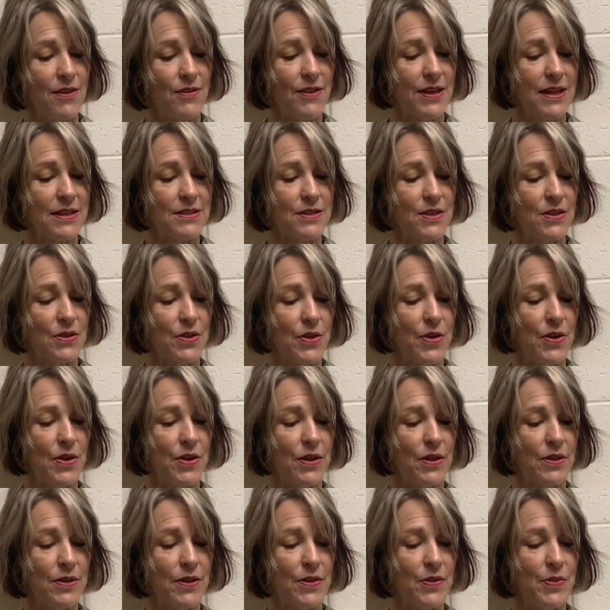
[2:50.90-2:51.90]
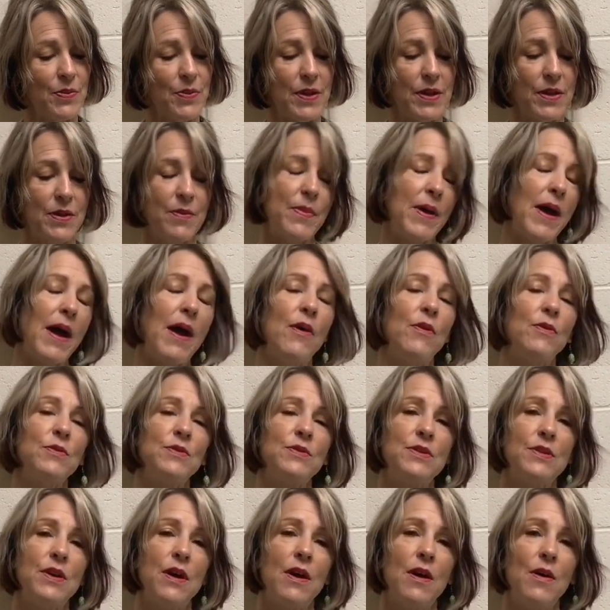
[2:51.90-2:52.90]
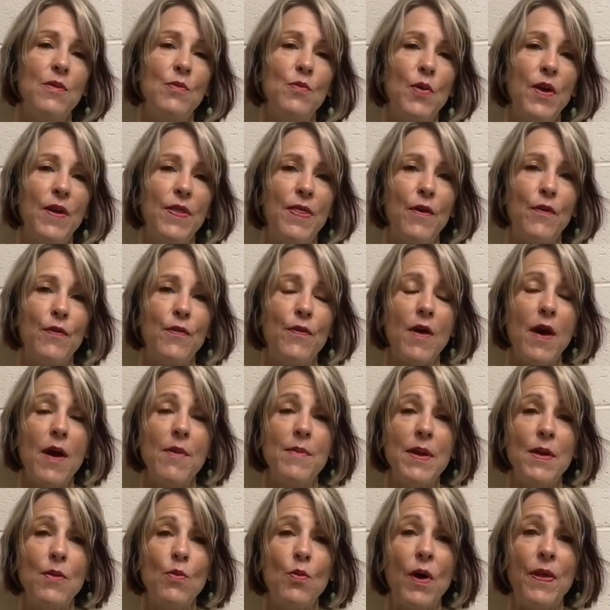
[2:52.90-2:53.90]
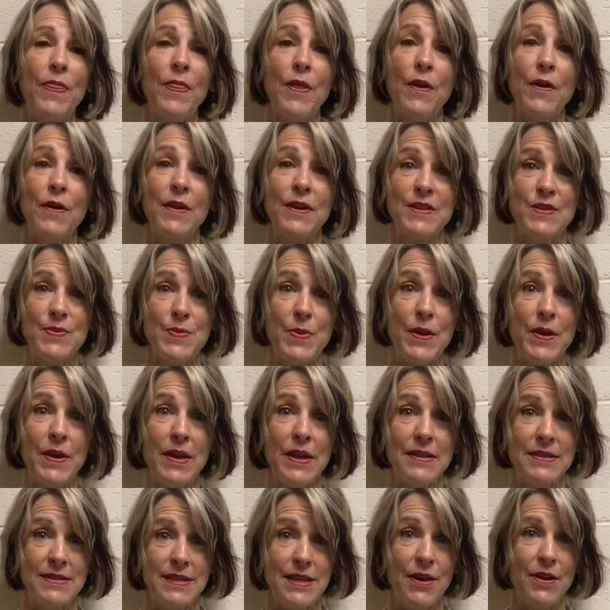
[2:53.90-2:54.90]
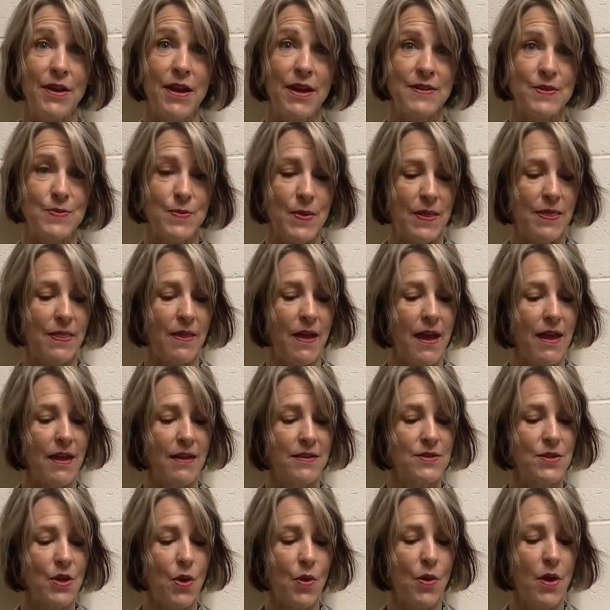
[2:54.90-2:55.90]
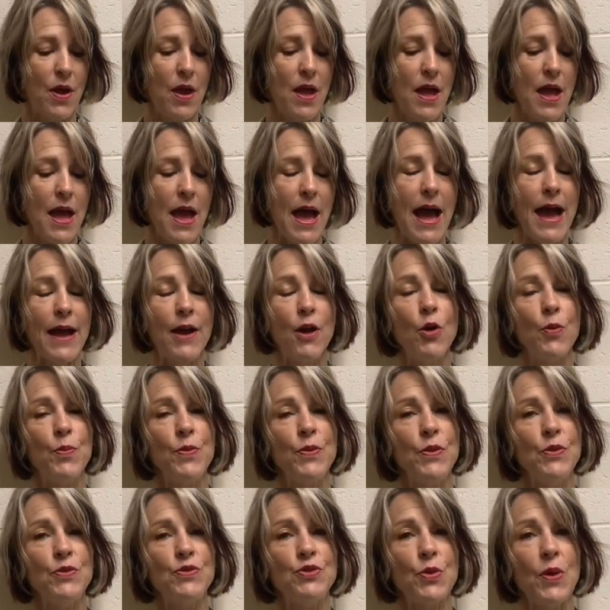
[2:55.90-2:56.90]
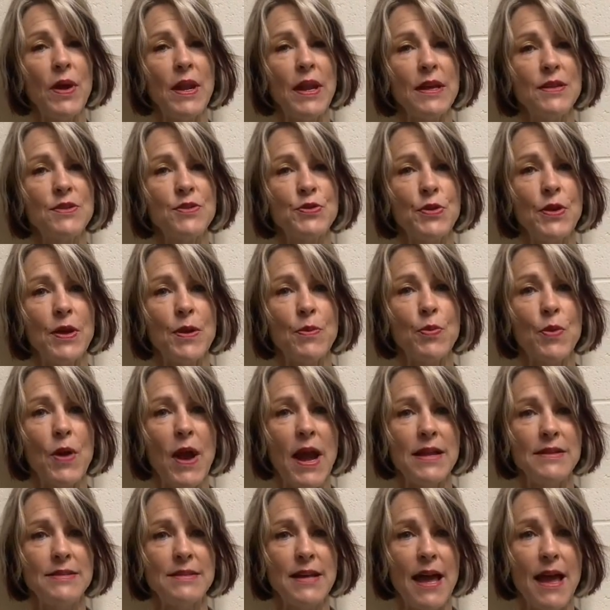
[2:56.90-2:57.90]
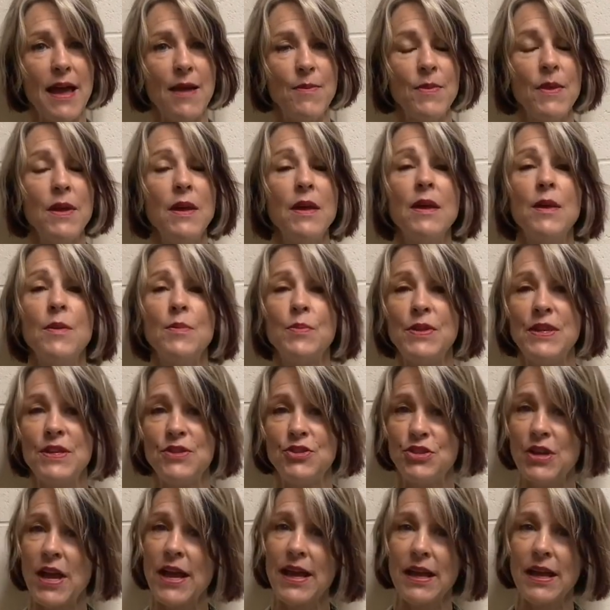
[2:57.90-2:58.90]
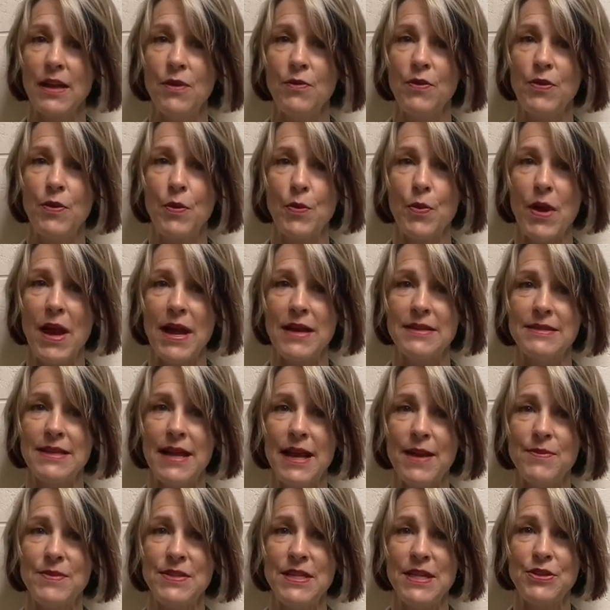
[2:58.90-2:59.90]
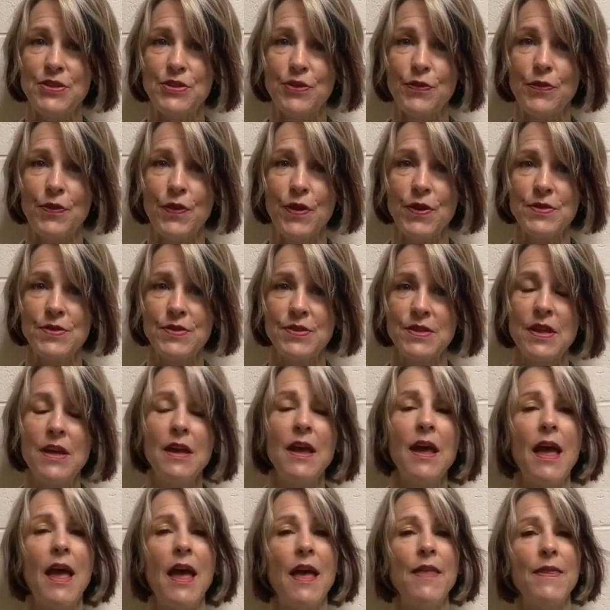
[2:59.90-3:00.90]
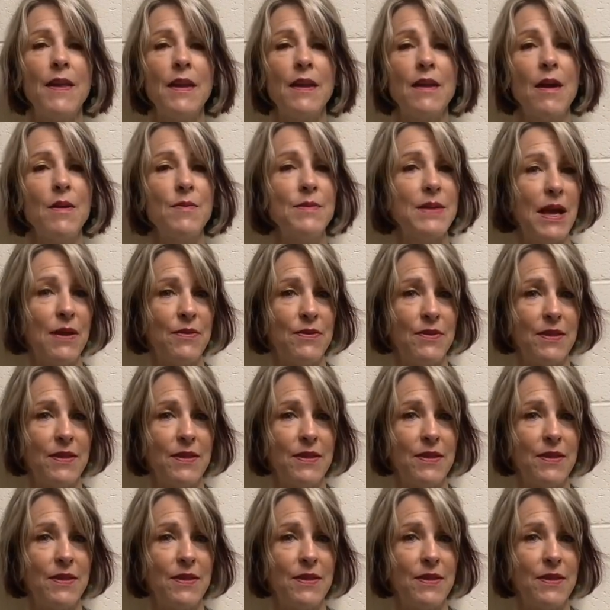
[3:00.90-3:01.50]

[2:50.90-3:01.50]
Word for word: you'll get to learn a little bit about um, where they're from and what their experience here has been like. So I hope you join us during Pride Time. Please check in with your Pride Time teacher first and then come down